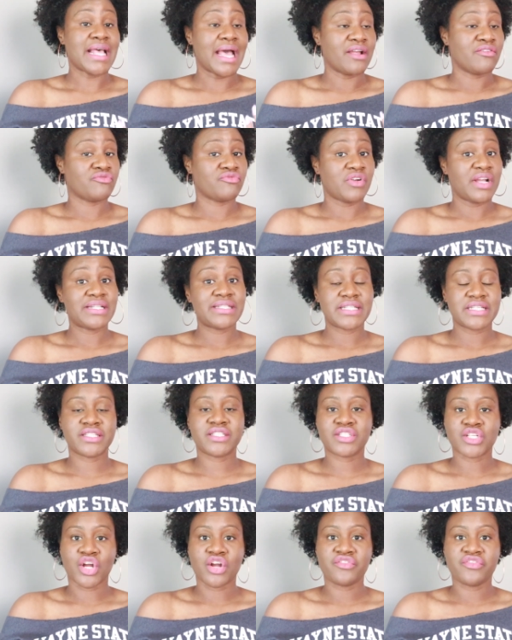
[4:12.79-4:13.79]
I read the
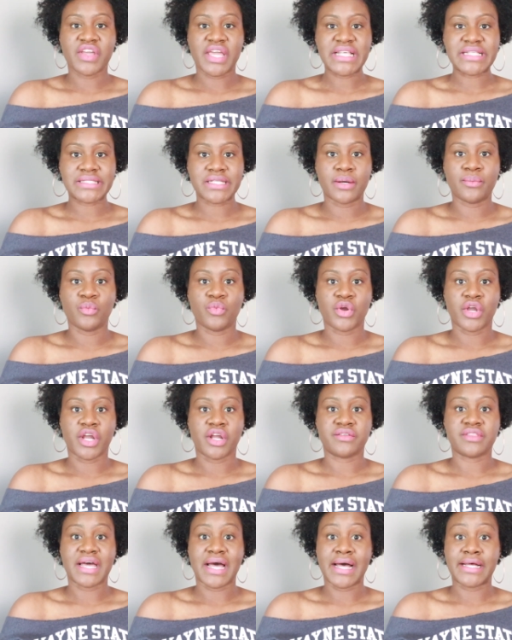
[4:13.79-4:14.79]
survey
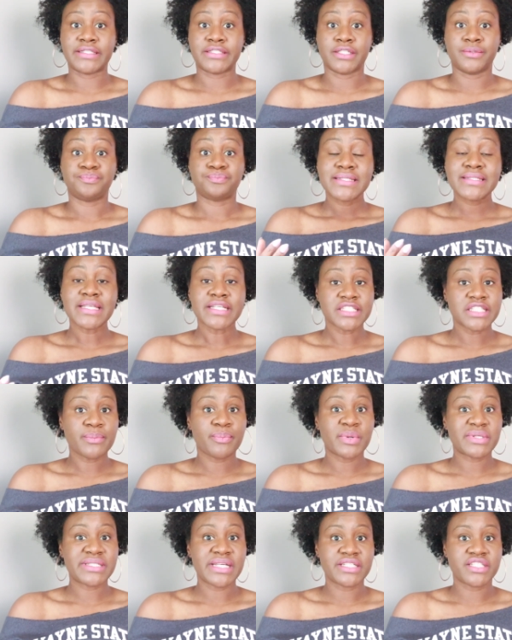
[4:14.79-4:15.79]
somewhere that
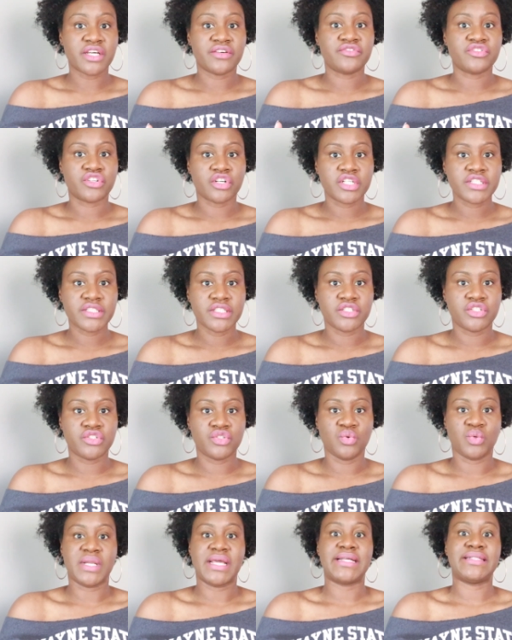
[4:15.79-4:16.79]
60% um, of nursing
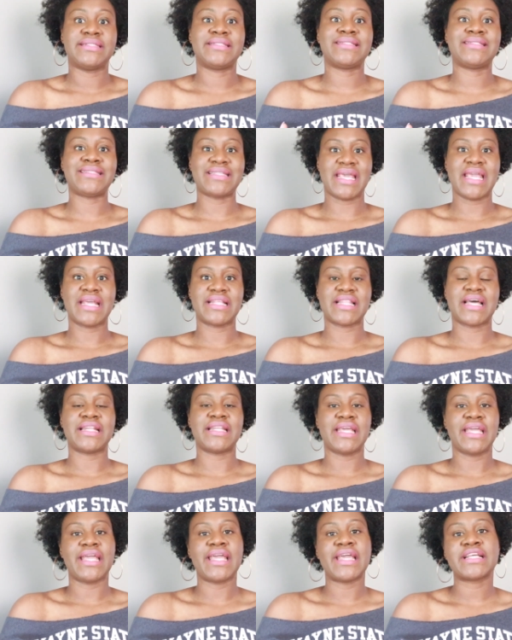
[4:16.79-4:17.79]
students say that
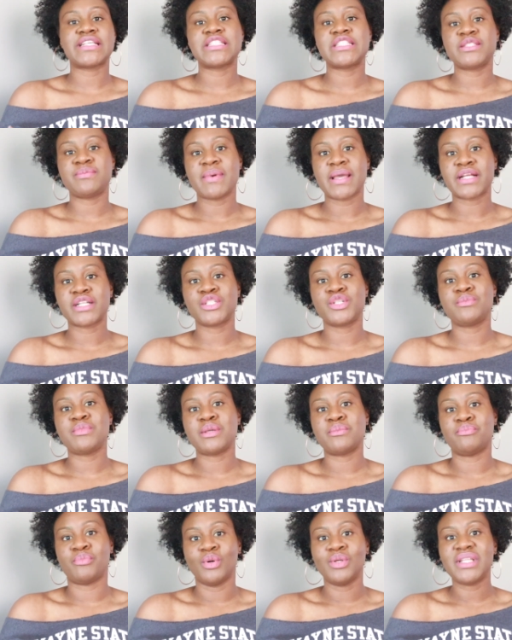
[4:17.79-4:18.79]
they expect to be
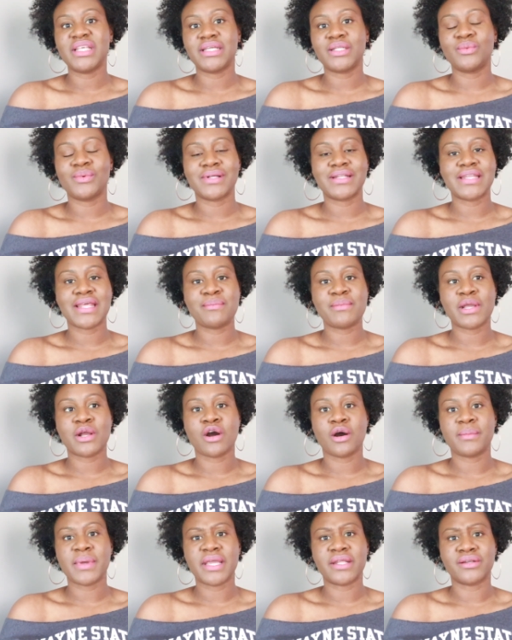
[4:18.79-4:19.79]
bullied when they
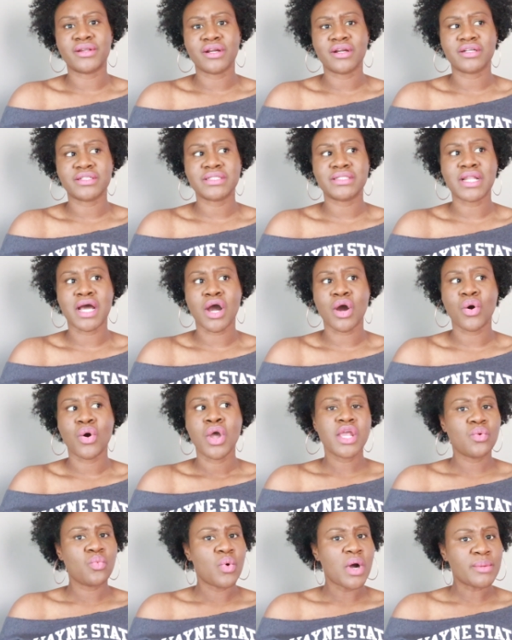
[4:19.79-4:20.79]
become a nurse. Now,
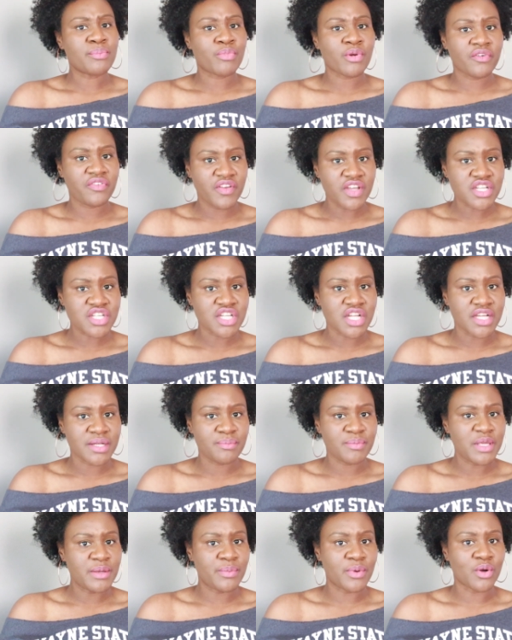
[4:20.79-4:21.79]
in what profession
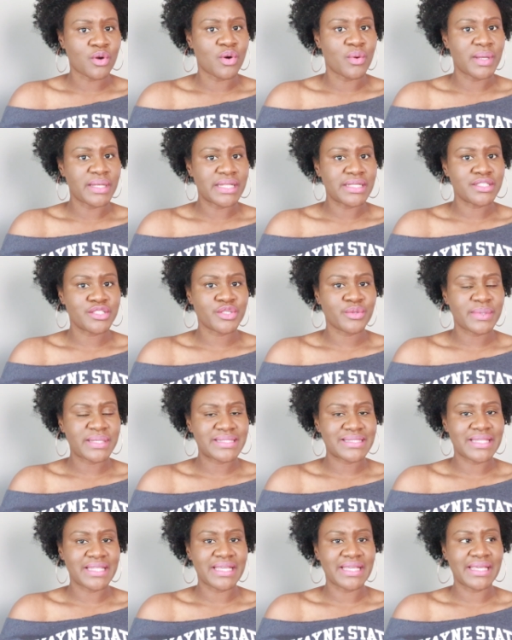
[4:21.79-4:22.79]
people going into
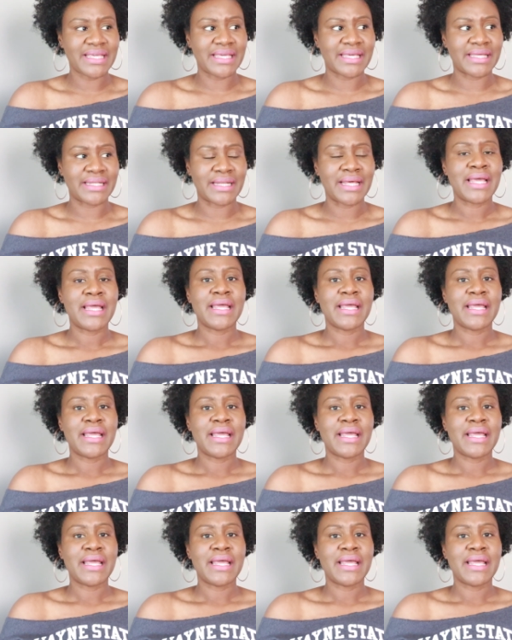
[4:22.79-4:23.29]
it thinking,